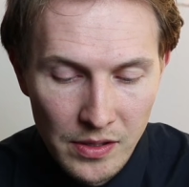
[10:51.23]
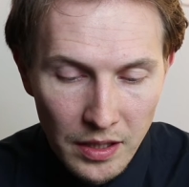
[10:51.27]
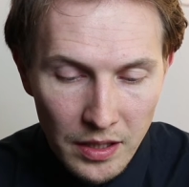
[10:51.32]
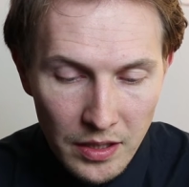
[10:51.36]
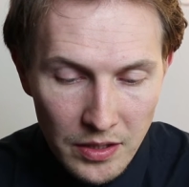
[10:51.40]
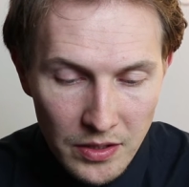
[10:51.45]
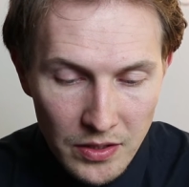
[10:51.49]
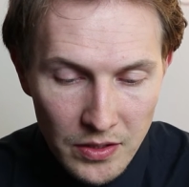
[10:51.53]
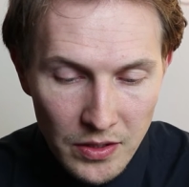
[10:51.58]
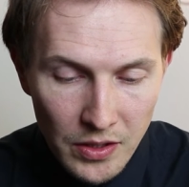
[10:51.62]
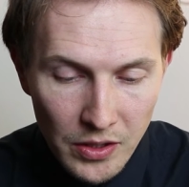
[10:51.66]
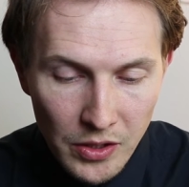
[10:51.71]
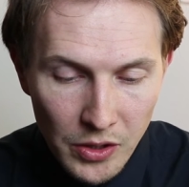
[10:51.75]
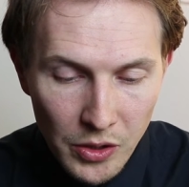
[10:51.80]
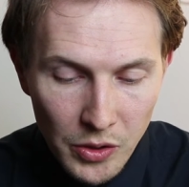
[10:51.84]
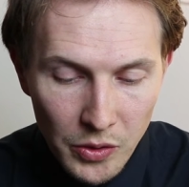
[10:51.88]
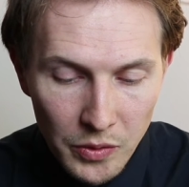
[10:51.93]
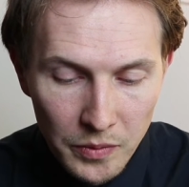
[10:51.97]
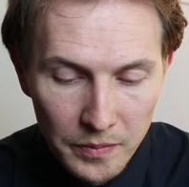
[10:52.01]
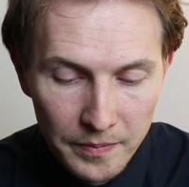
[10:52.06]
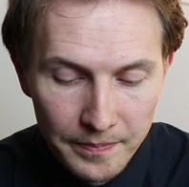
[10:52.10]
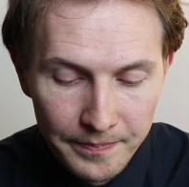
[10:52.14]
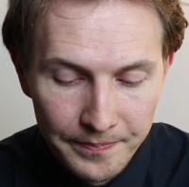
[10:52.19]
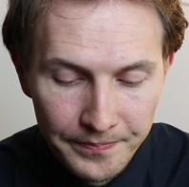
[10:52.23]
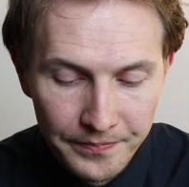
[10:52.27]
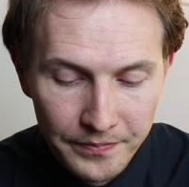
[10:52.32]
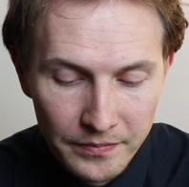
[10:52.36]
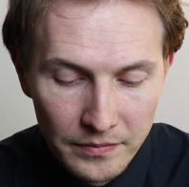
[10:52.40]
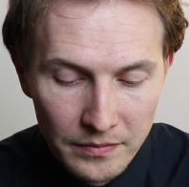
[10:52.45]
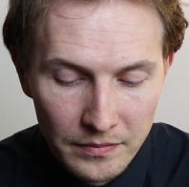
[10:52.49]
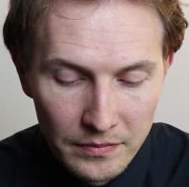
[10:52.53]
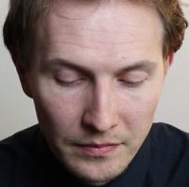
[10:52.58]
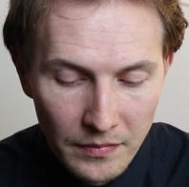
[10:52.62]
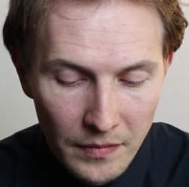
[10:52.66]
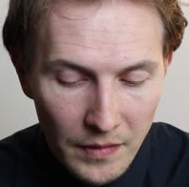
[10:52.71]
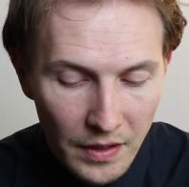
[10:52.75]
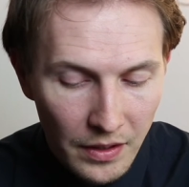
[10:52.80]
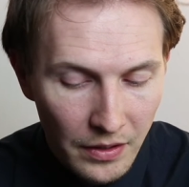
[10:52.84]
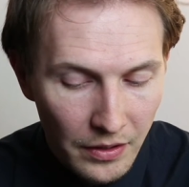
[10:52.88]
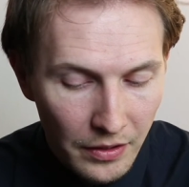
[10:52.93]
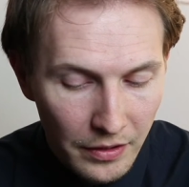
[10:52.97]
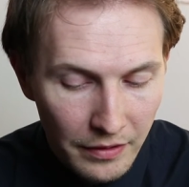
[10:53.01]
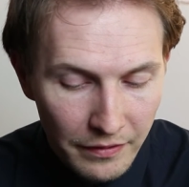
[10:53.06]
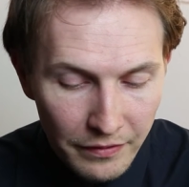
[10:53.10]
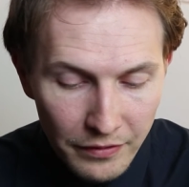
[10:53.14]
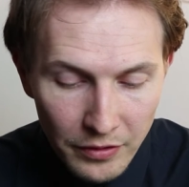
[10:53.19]
Continue,
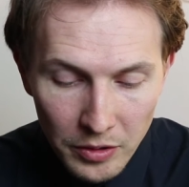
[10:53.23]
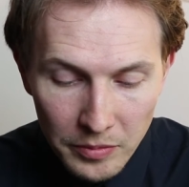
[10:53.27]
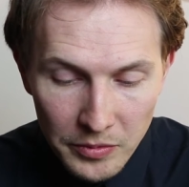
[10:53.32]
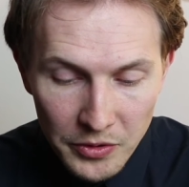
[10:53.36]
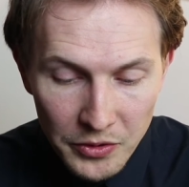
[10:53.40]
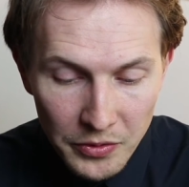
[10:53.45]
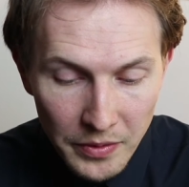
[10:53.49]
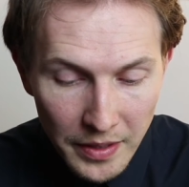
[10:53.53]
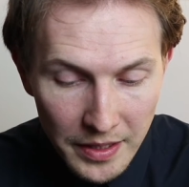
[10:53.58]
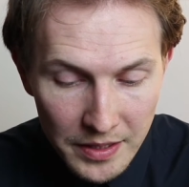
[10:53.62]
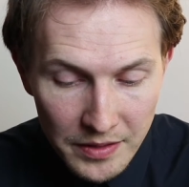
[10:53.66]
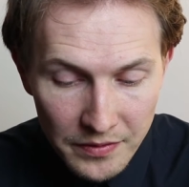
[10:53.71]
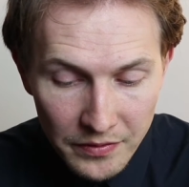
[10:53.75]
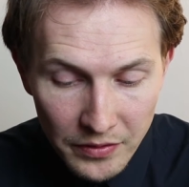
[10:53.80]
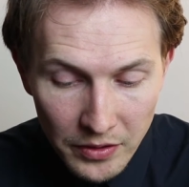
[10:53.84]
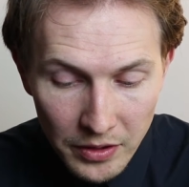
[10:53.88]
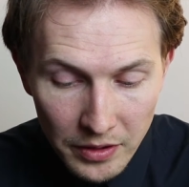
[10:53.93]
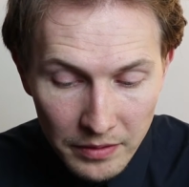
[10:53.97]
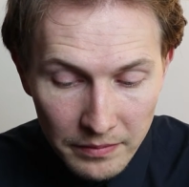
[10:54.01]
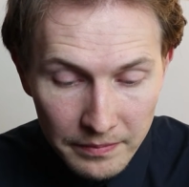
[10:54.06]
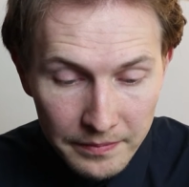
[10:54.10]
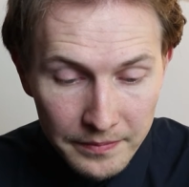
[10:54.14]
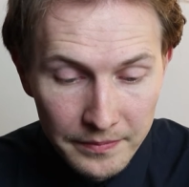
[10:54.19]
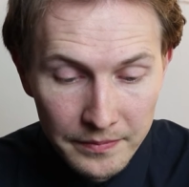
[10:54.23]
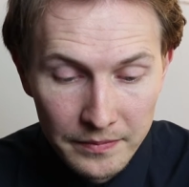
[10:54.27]
confirm transfer,